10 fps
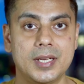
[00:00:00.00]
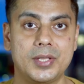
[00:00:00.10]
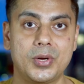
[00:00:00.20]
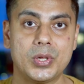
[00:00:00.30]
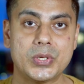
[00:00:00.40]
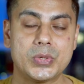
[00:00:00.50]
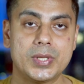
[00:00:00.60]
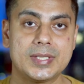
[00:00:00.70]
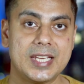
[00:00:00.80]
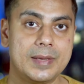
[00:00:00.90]
leather also
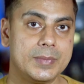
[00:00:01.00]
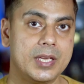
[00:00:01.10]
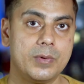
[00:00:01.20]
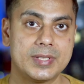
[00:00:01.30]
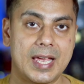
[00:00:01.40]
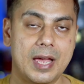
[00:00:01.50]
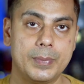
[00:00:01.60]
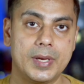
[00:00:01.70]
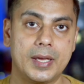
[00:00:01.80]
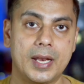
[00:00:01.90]
the same thing was
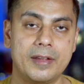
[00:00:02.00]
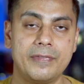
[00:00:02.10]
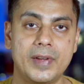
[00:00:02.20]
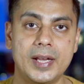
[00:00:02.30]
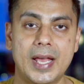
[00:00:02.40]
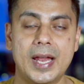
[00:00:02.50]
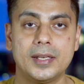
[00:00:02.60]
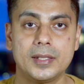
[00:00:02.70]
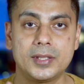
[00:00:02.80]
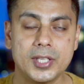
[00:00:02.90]
happening and I felt
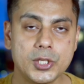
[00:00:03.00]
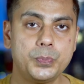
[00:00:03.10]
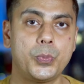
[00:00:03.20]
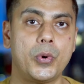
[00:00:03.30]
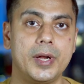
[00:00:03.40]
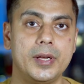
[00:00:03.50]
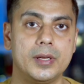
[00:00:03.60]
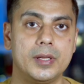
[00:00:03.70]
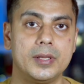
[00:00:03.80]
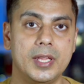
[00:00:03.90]
at this
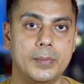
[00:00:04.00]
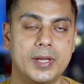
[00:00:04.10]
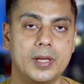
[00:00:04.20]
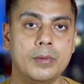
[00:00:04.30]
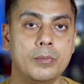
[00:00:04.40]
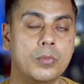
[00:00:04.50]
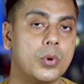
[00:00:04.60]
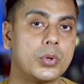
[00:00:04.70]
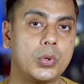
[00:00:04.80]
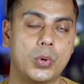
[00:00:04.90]
point they became
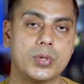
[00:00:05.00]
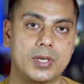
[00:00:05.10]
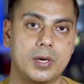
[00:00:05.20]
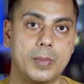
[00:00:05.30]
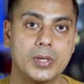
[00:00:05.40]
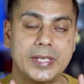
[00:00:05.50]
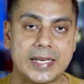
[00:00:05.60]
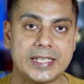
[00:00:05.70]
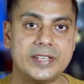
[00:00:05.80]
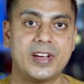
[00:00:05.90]
more closer, about
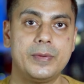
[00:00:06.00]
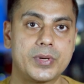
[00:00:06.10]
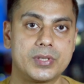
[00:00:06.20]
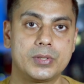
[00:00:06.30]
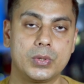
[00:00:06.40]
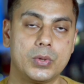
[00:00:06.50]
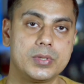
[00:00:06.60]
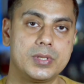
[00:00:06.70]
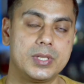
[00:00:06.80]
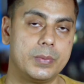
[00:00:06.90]
95%
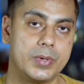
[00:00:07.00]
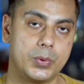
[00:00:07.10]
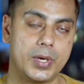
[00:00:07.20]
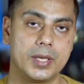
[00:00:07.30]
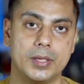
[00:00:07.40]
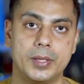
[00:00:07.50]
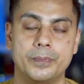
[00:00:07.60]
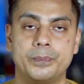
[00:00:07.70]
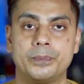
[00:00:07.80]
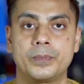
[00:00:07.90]
close they were together.
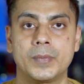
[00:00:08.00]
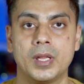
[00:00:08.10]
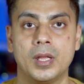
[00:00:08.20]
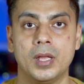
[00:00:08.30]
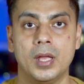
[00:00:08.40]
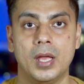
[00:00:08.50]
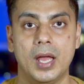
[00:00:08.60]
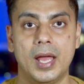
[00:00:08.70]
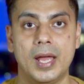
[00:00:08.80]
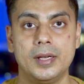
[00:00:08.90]

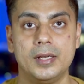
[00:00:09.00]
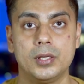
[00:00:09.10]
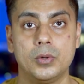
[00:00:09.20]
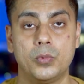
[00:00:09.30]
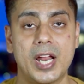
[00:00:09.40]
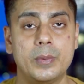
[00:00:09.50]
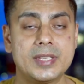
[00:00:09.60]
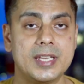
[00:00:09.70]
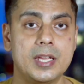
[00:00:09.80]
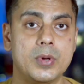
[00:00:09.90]
And what I will say